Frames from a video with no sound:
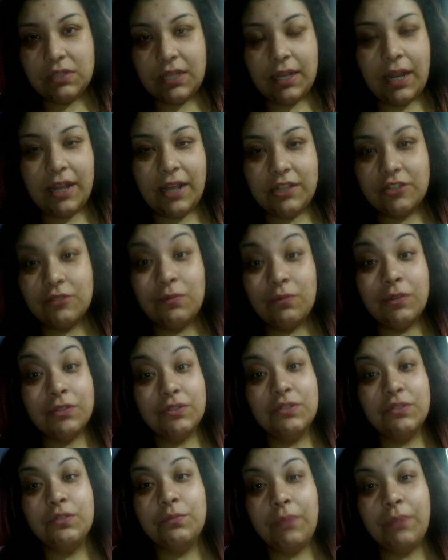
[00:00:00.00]
Like, I just want
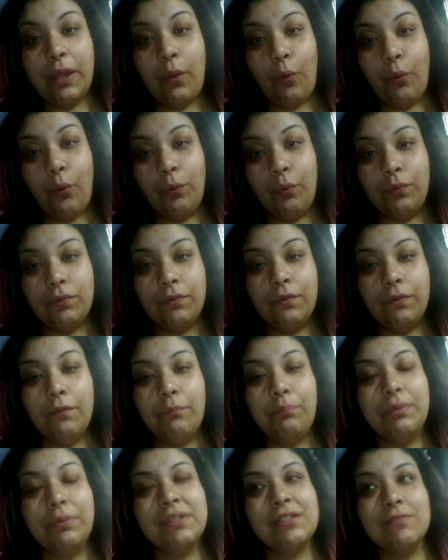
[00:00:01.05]
to do my own.
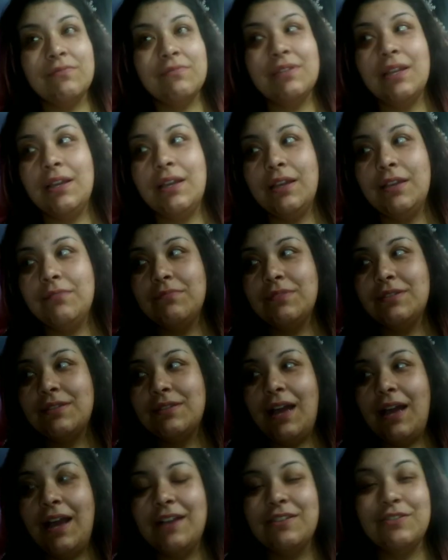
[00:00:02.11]
But sometimes
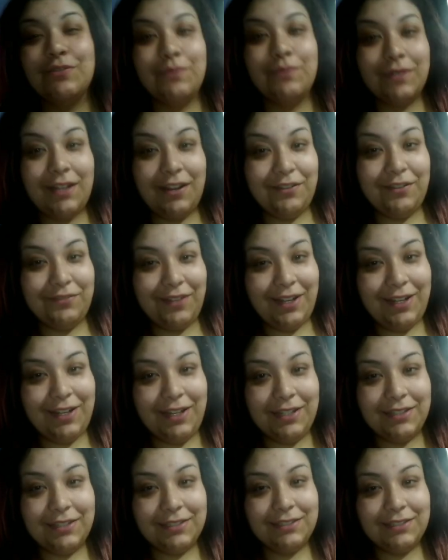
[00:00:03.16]
I just run out of
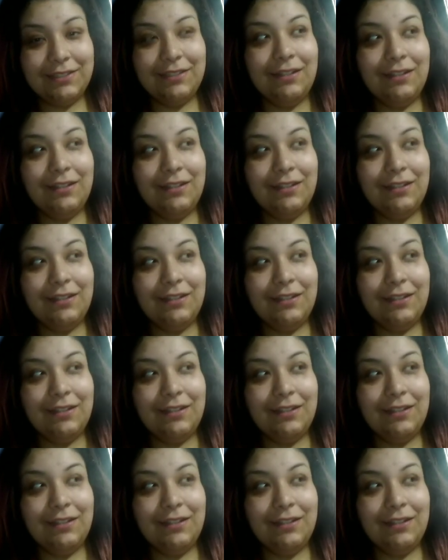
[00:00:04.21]
ideas.